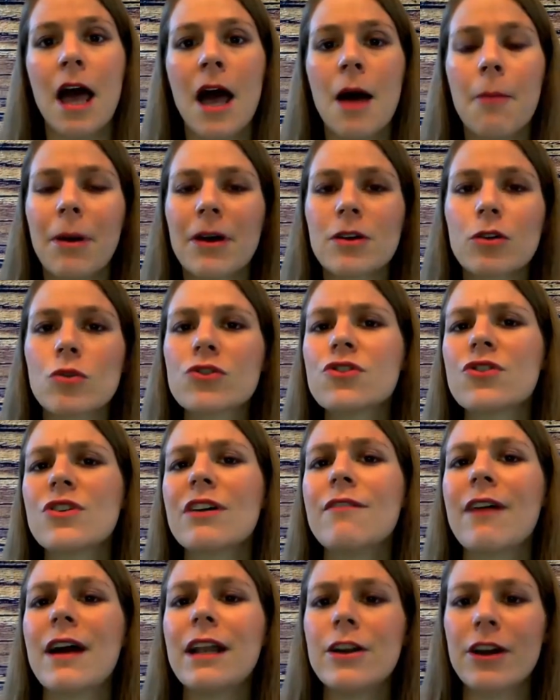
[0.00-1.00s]
but also
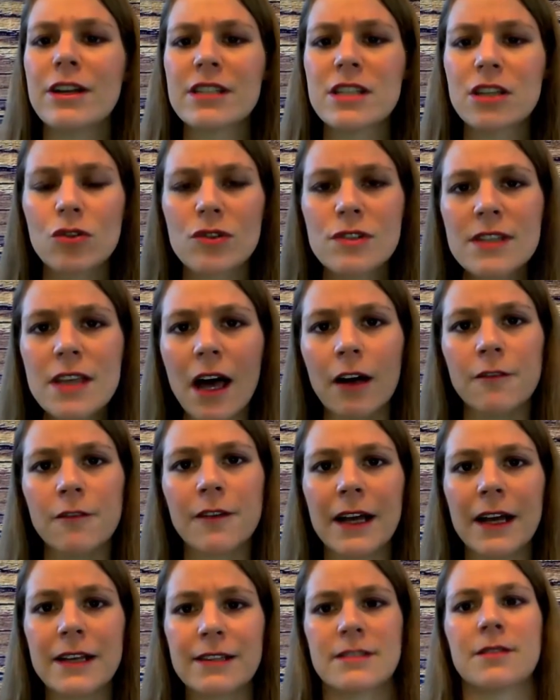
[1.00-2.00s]
evaluating yourself
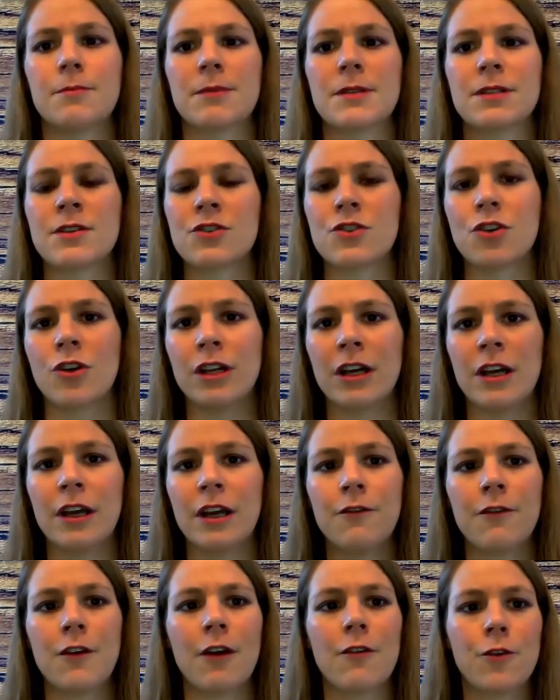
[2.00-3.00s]
as the business owner
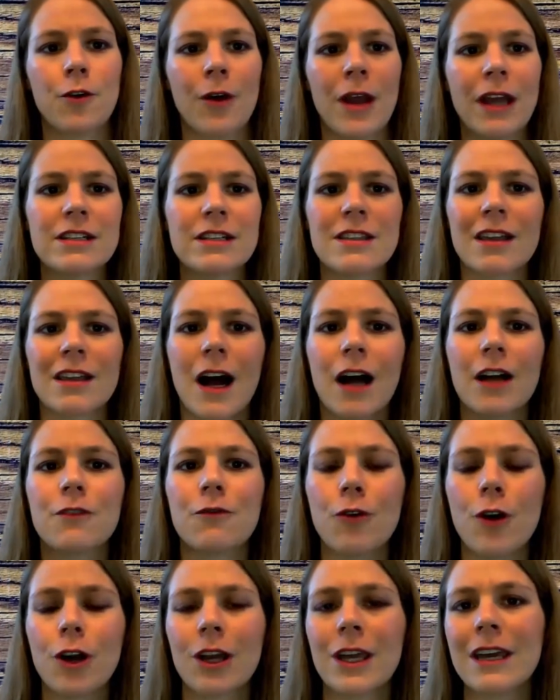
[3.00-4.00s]
if you have created the kind
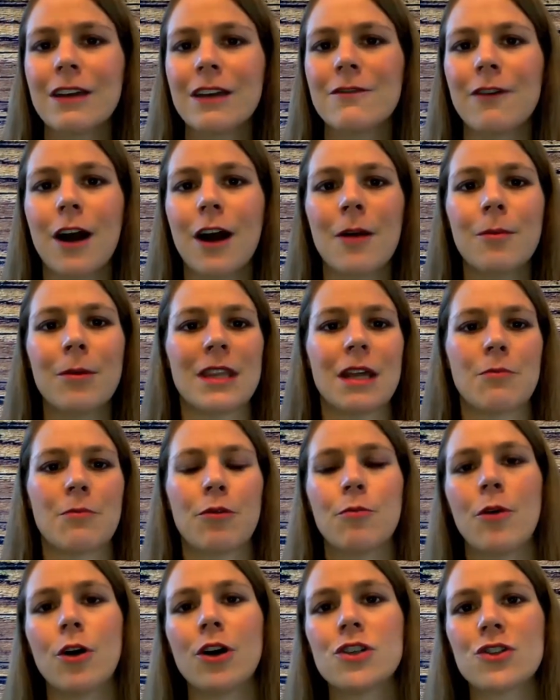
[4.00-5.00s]
of working environment that
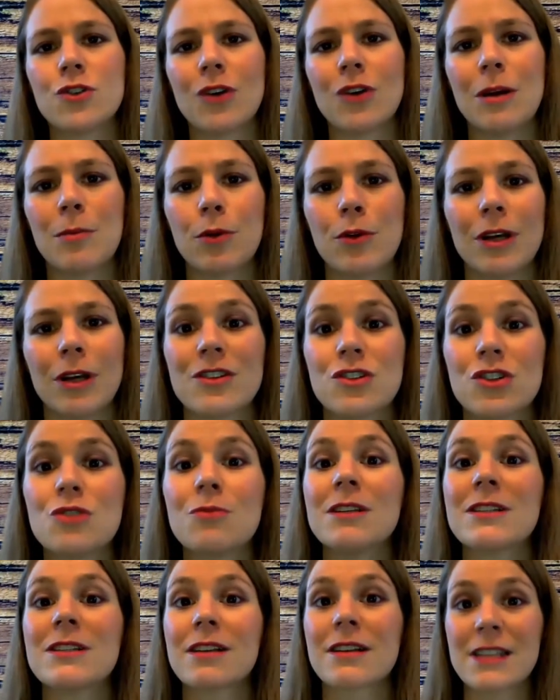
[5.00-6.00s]
promotes your employees to
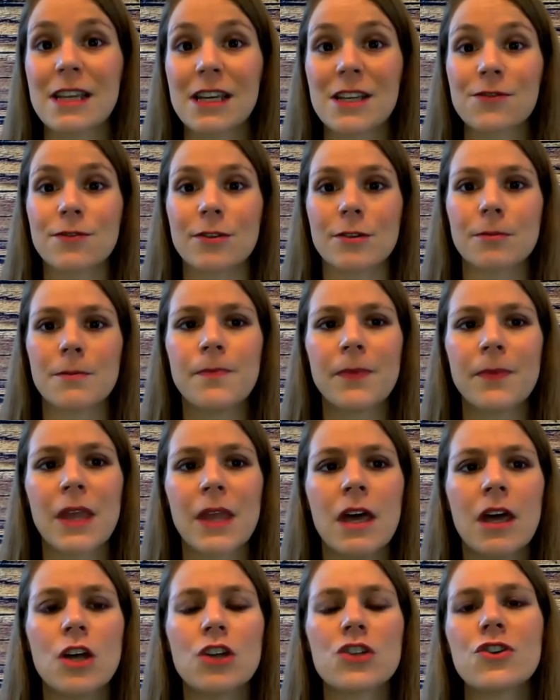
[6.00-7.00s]
be successful.
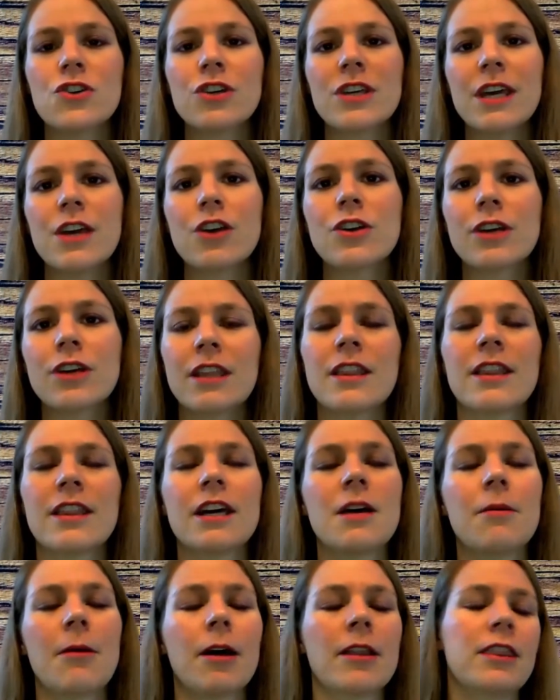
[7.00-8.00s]
So here you can
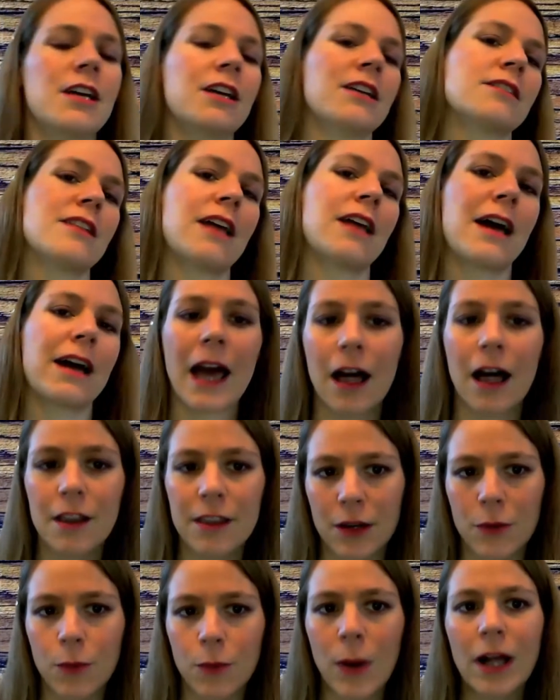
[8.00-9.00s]
think about things like
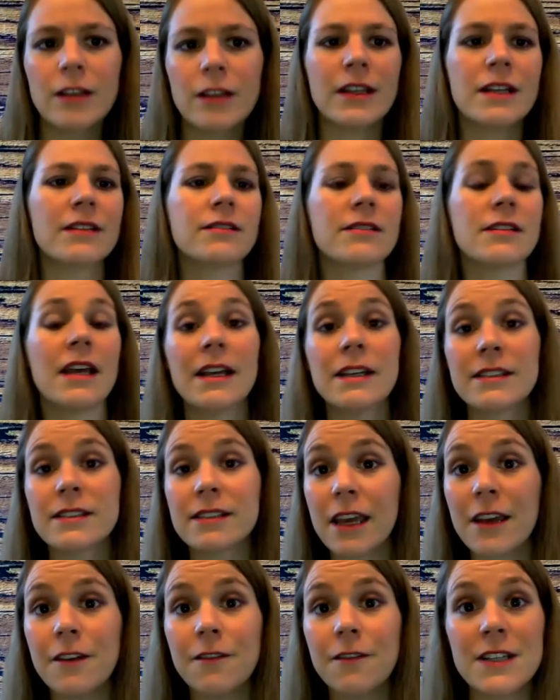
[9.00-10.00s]
health and wellness,
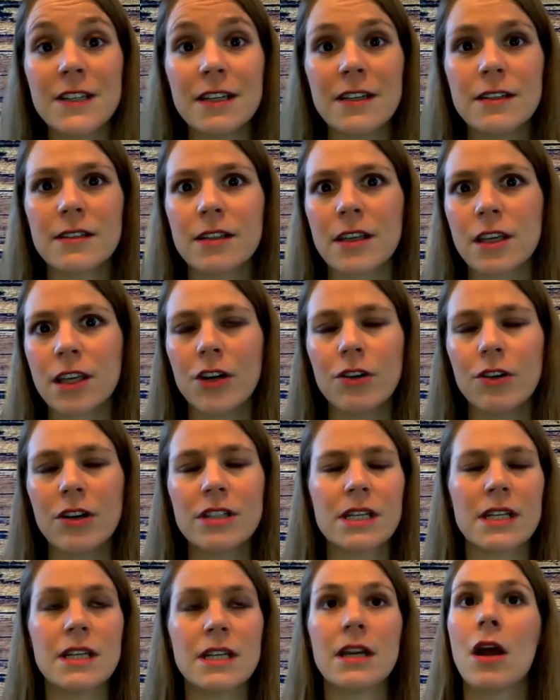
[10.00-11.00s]
safety,
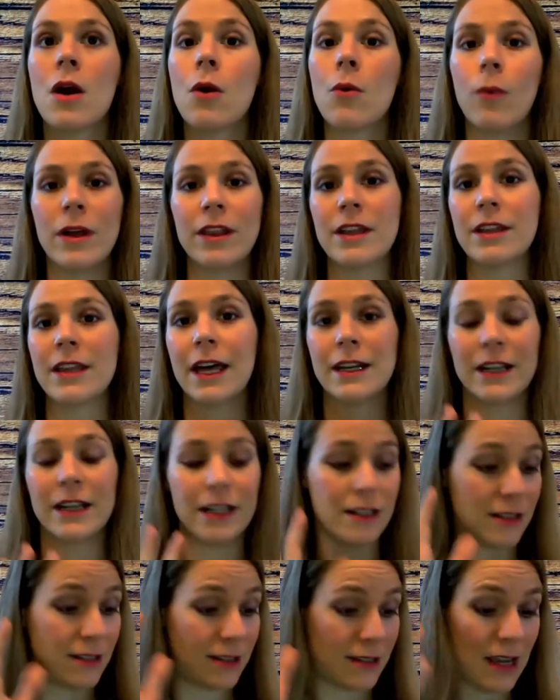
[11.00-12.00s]
security, whether that
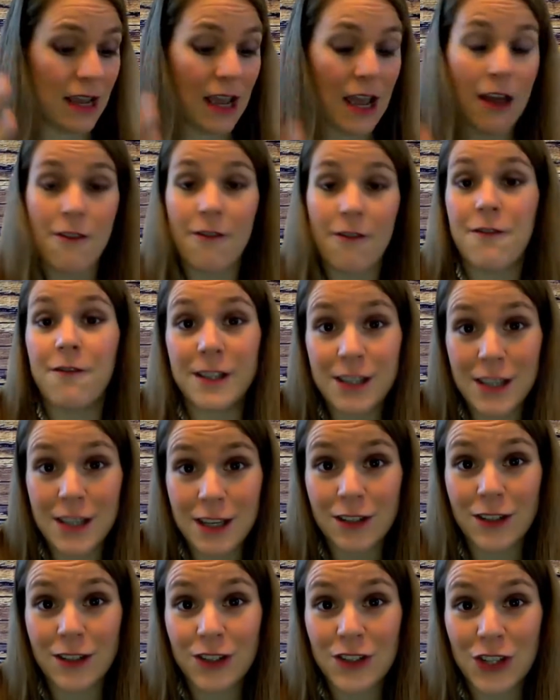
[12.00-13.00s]
is
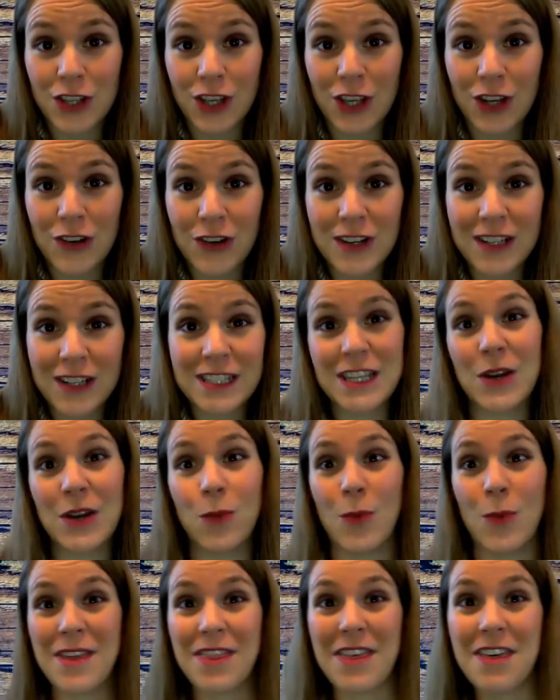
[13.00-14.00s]
physical security,
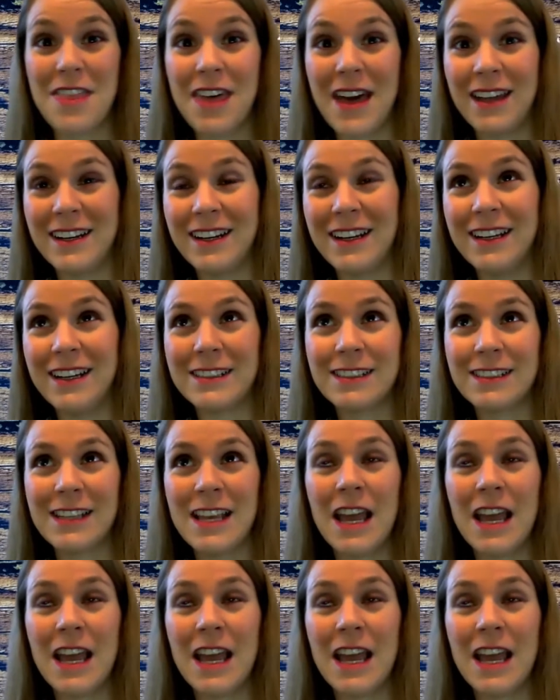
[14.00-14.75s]
whether that is